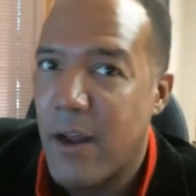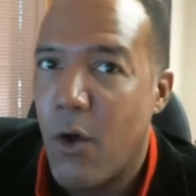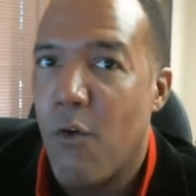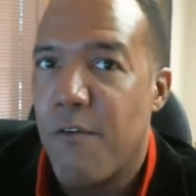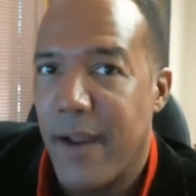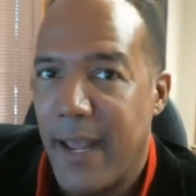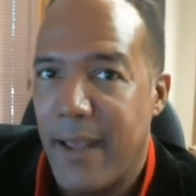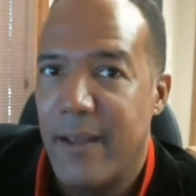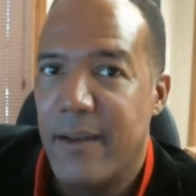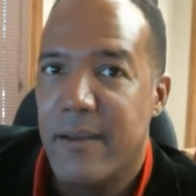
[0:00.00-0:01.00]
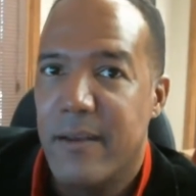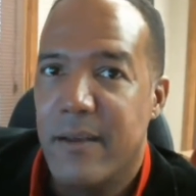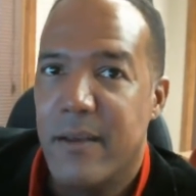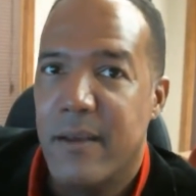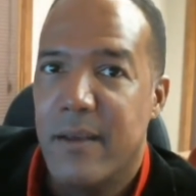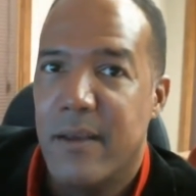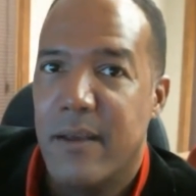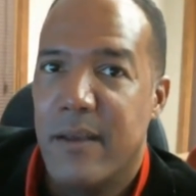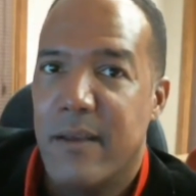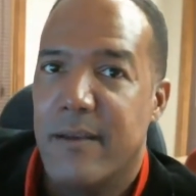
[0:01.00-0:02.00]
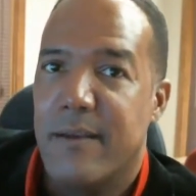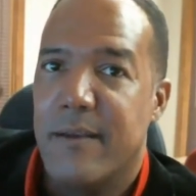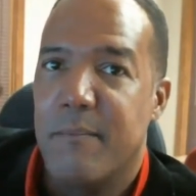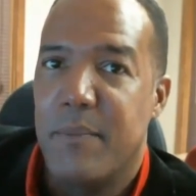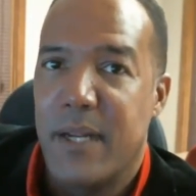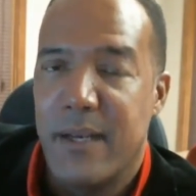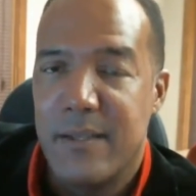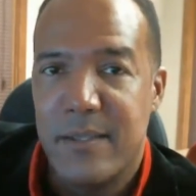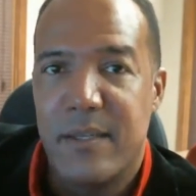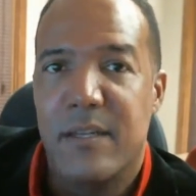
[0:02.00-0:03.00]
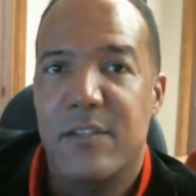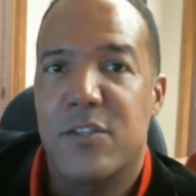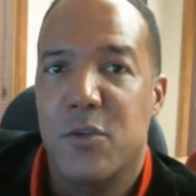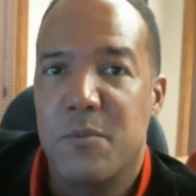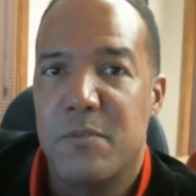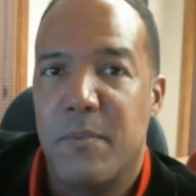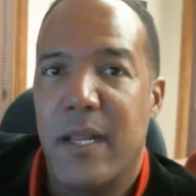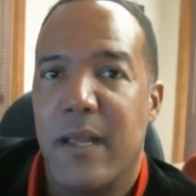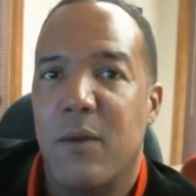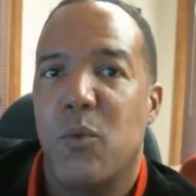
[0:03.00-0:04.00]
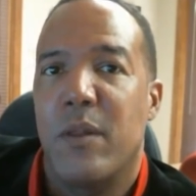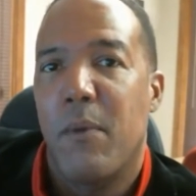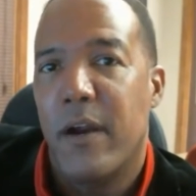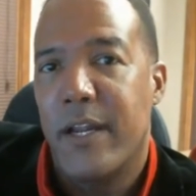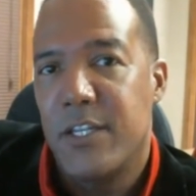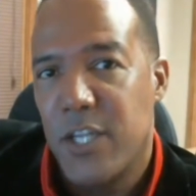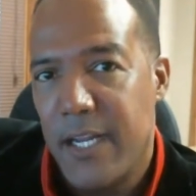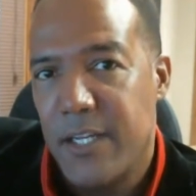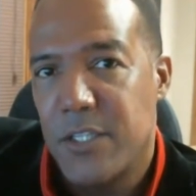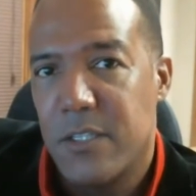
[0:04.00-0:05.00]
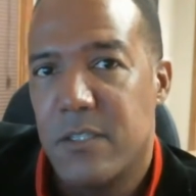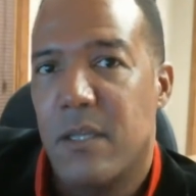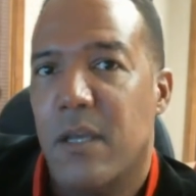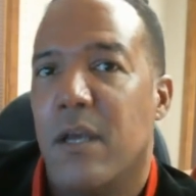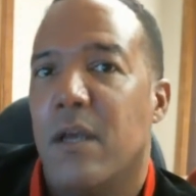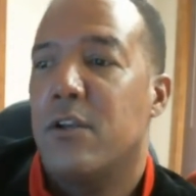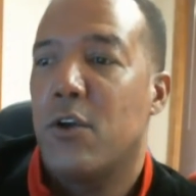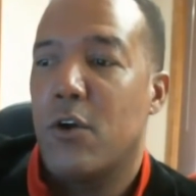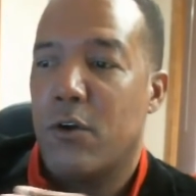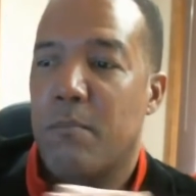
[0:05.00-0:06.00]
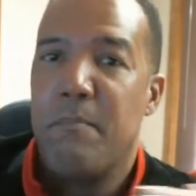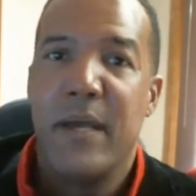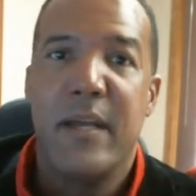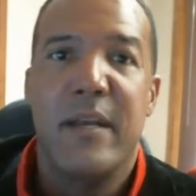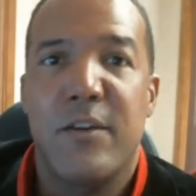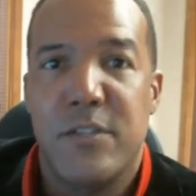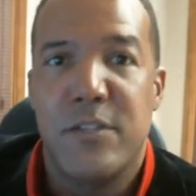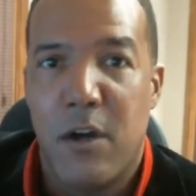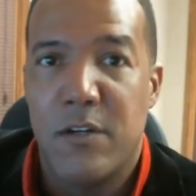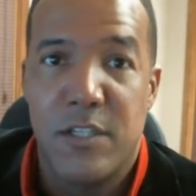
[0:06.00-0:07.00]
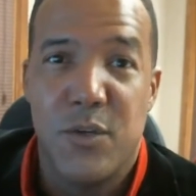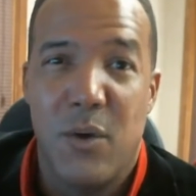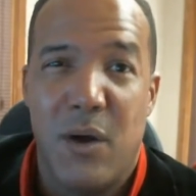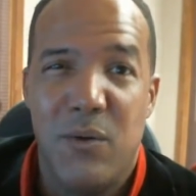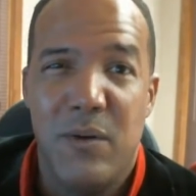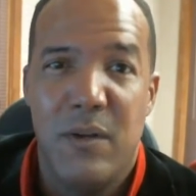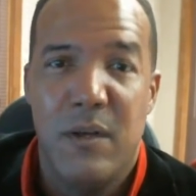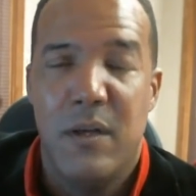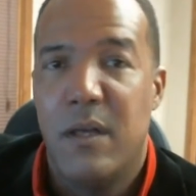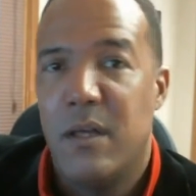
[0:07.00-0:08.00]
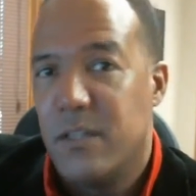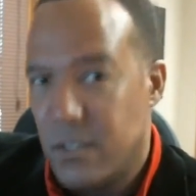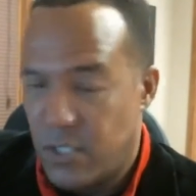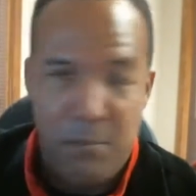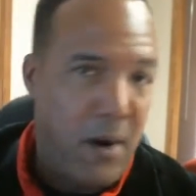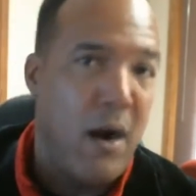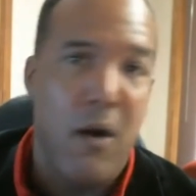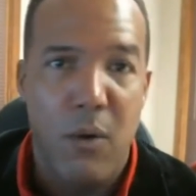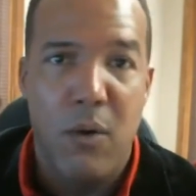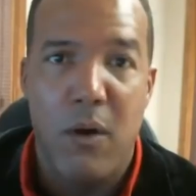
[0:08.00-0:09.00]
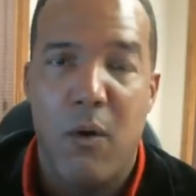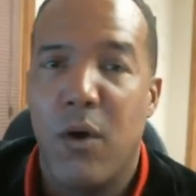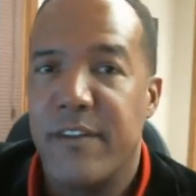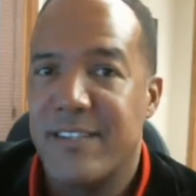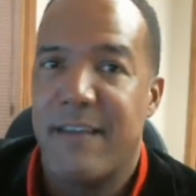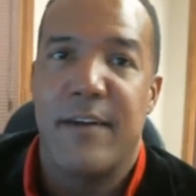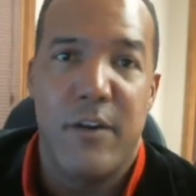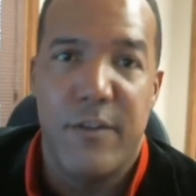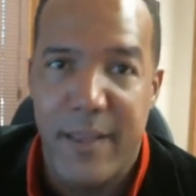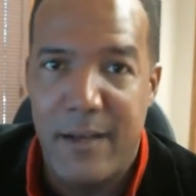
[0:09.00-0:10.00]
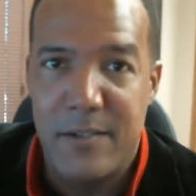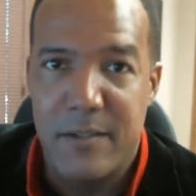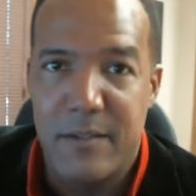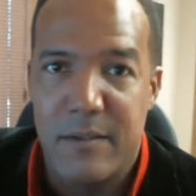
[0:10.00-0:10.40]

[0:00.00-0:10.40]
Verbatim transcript: of overhead because it consumes money. And when the market changes, your million dollars of cars that you own tomorrow are worth 700,000.